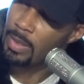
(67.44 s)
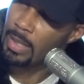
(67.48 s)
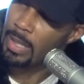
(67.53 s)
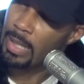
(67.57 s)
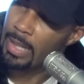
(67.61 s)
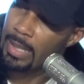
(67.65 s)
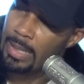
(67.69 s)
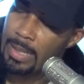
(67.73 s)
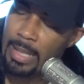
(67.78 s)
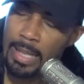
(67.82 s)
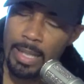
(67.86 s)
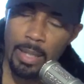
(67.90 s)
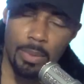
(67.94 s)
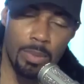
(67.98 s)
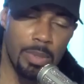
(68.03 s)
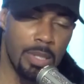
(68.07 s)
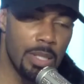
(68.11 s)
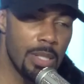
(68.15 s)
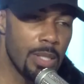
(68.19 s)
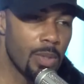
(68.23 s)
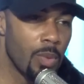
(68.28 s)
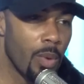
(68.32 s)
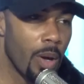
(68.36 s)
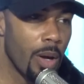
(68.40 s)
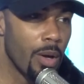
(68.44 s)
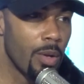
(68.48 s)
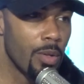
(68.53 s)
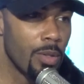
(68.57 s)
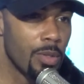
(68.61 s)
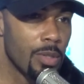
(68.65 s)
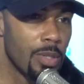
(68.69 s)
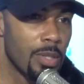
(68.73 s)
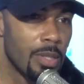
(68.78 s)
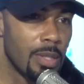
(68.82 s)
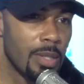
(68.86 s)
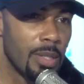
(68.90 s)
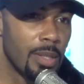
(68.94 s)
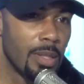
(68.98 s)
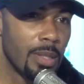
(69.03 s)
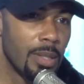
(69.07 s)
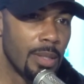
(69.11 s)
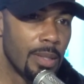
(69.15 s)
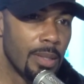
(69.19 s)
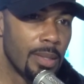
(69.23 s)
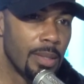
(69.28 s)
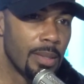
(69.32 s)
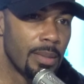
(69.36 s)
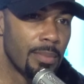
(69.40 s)
and I think it was just one of those
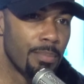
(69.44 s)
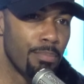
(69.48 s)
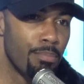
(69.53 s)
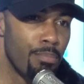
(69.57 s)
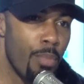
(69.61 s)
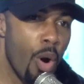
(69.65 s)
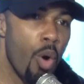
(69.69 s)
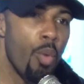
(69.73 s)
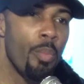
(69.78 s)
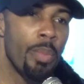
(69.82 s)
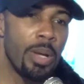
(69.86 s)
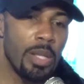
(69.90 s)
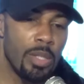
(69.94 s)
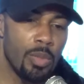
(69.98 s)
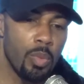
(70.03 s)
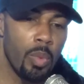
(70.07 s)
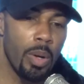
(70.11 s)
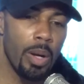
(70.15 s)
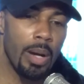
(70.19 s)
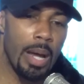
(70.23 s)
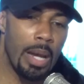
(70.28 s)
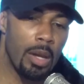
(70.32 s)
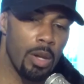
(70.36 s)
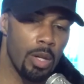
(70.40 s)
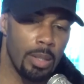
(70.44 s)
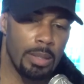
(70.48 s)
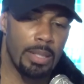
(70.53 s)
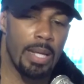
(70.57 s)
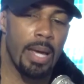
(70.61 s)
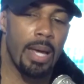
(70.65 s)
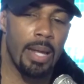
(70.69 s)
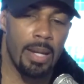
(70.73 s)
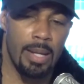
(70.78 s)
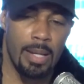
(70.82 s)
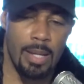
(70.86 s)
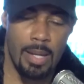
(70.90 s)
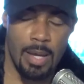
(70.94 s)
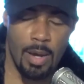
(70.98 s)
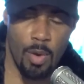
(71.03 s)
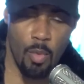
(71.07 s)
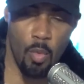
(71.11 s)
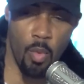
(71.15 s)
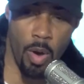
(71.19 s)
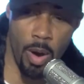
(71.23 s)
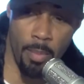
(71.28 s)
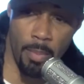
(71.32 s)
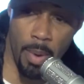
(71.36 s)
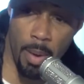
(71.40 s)
moments where I looked at
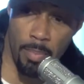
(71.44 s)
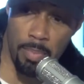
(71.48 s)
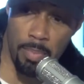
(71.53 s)
where my